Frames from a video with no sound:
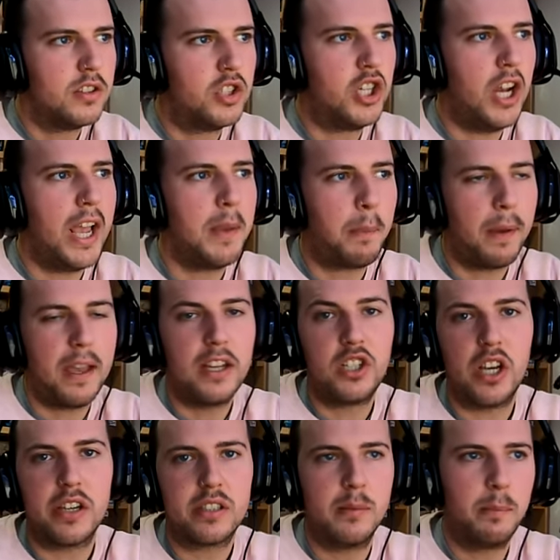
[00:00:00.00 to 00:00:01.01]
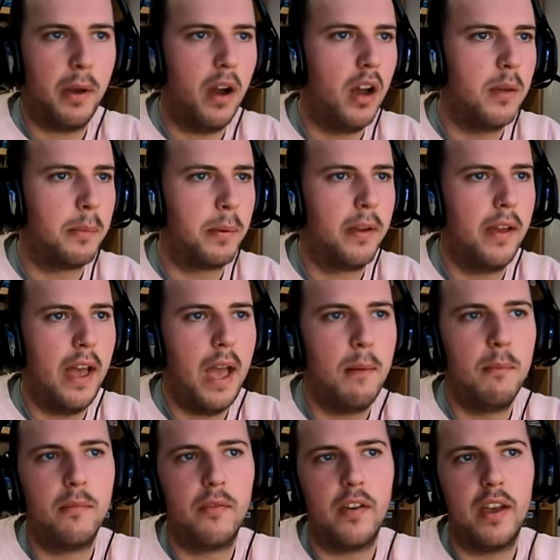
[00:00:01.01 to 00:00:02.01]
J P, Justin Pipe,
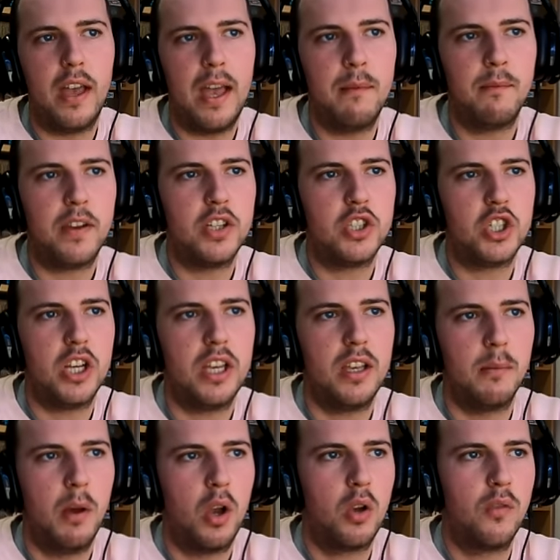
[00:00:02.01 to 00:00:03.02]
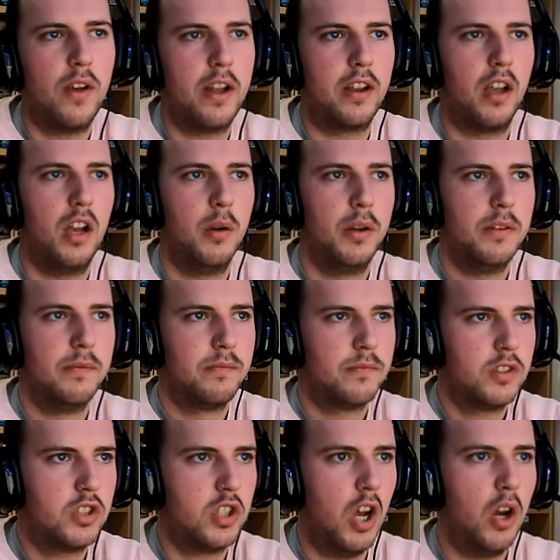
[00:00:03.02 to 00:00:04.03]
M V, M V G, Michael van Gerwen.
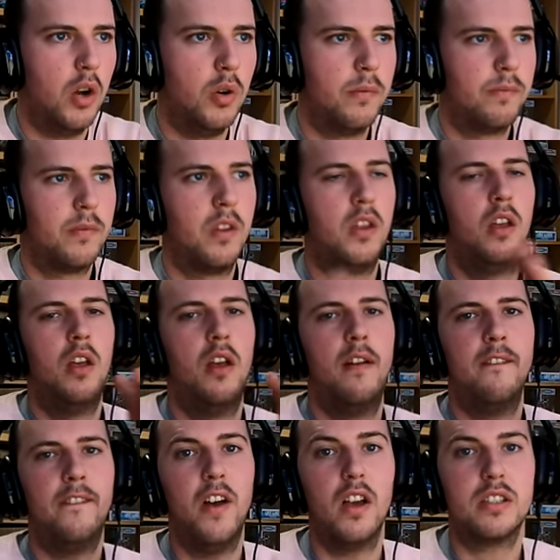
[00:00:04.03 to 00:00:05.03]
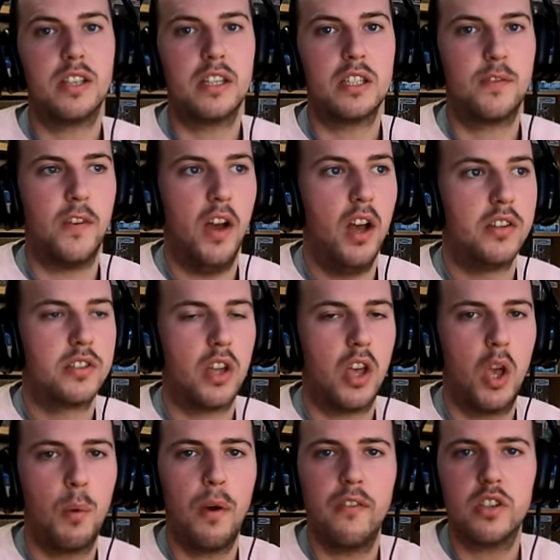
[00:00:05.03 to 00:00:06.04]
So first things first,
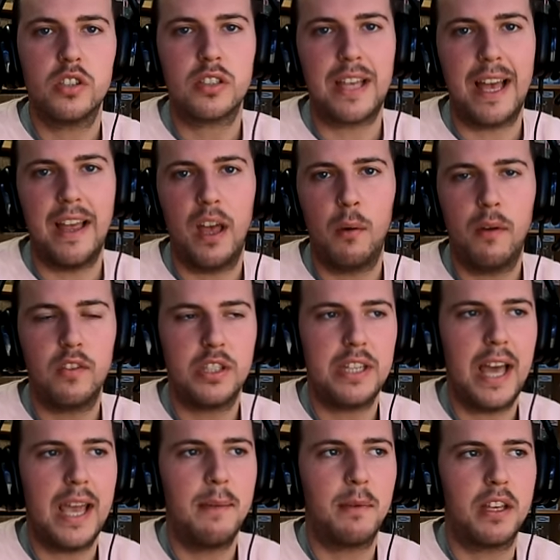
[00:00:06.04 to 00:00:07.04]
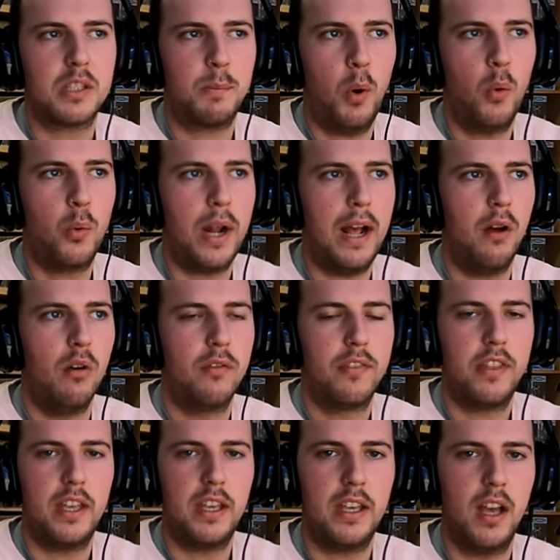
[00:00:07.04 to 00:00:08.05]
whoever's, whoever's name gets pulled out of
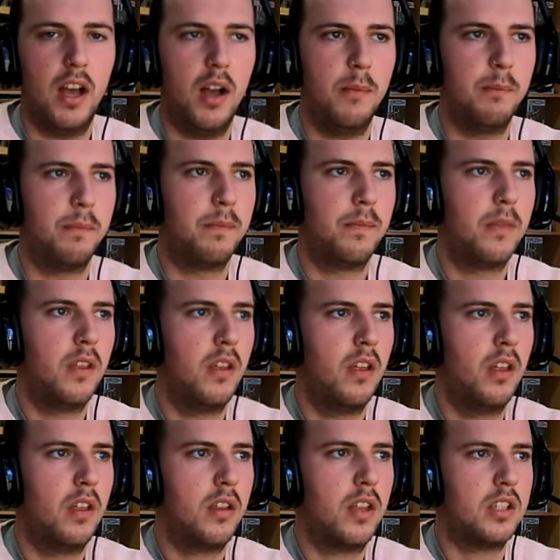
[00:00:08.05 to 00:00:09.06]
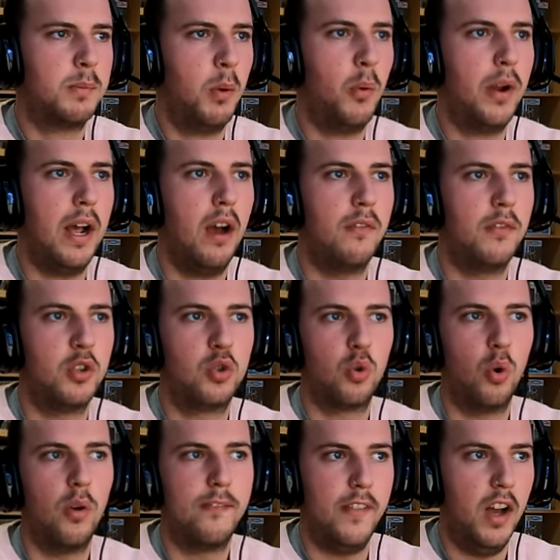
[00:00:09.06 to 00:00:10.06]
the... Um, It's pulled out of the
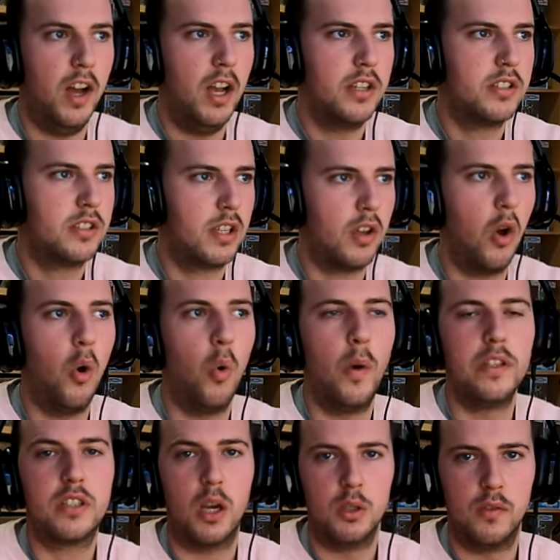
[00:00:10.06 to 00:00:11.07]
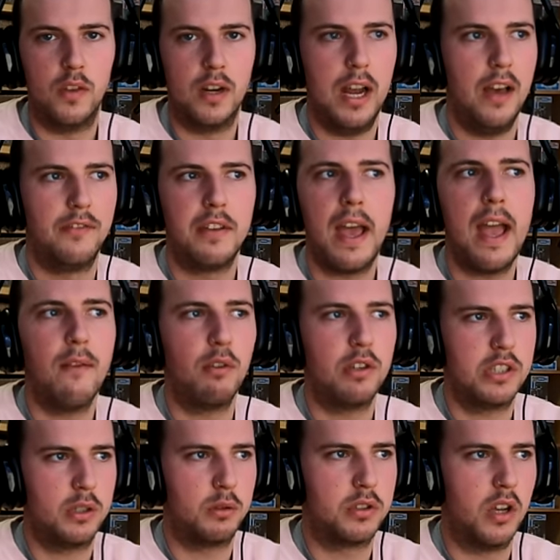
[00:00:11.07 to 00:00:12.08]
draw first, always goes on the left, every
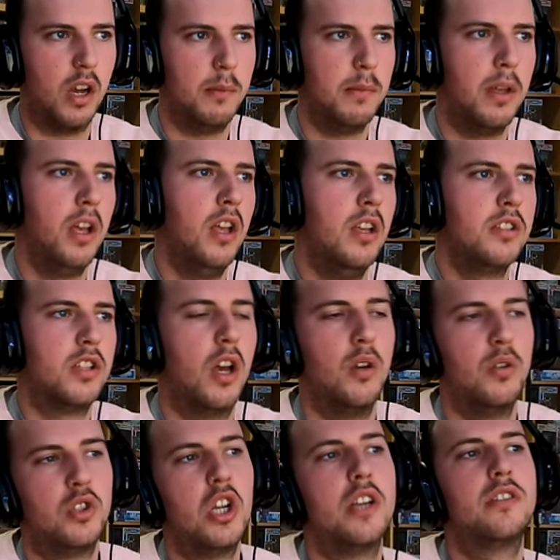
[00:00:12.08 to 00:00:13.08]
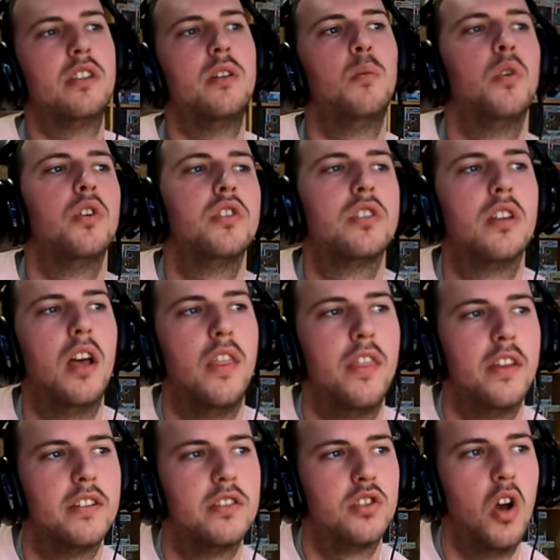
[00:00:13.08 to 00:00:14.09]
single time. So Justin was
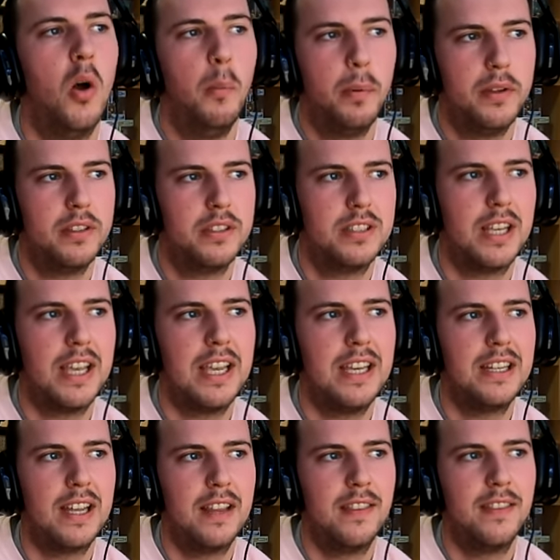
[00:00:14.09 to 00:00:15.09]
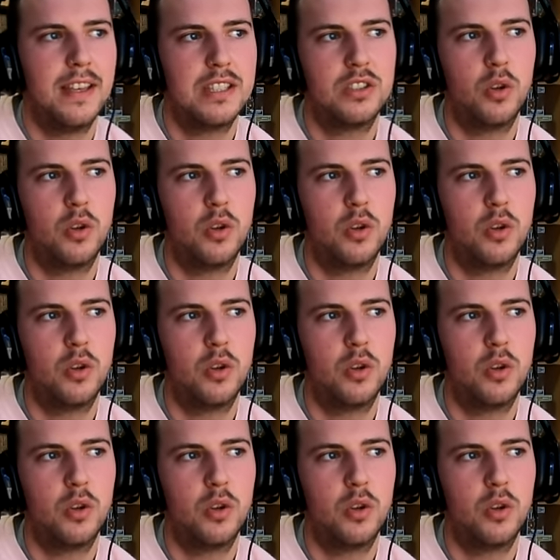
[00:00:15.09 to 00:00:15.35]
the top seed in this